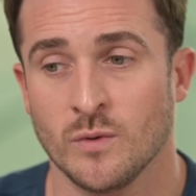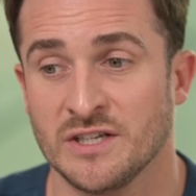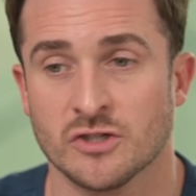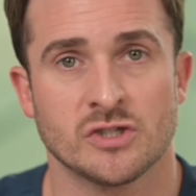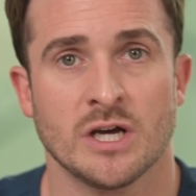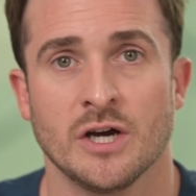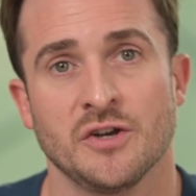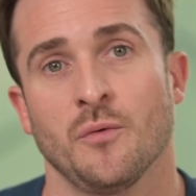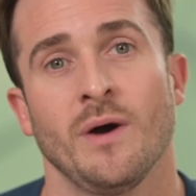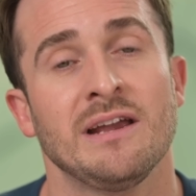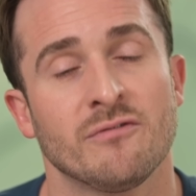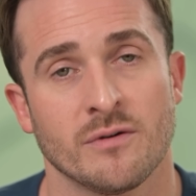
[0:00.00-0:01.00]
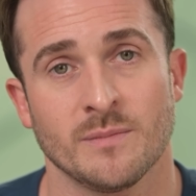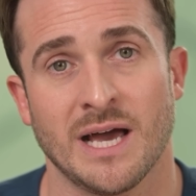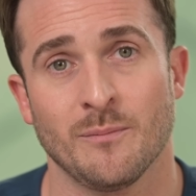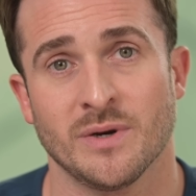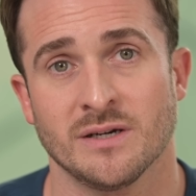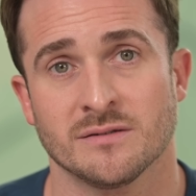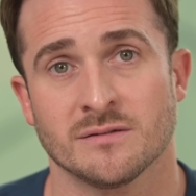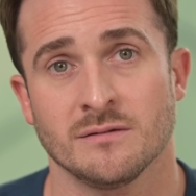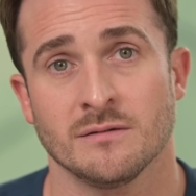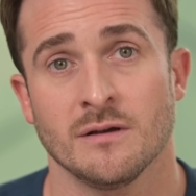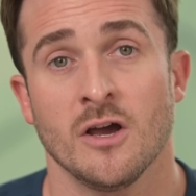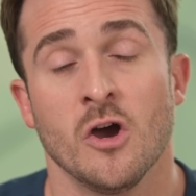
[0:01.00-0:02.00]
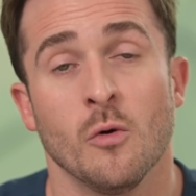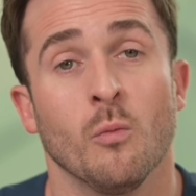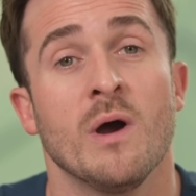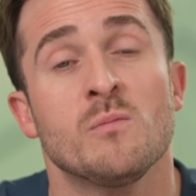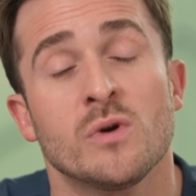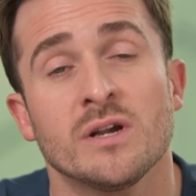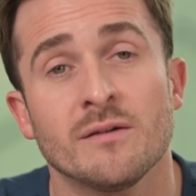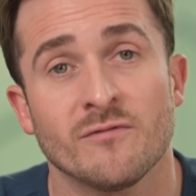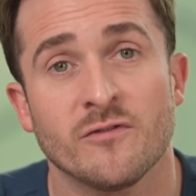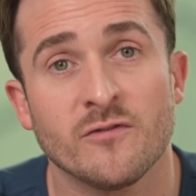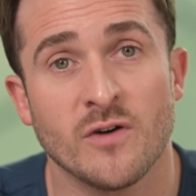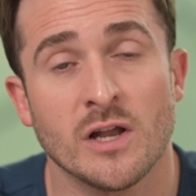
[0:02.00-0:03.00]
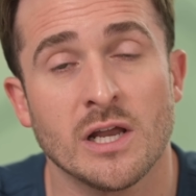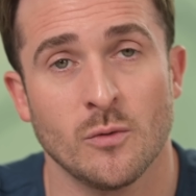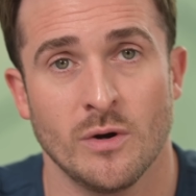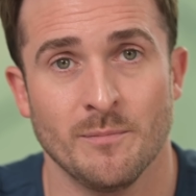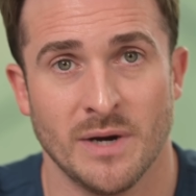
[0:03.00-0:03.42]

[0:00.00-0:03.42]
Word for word: we just turn away from that person. When we're in follower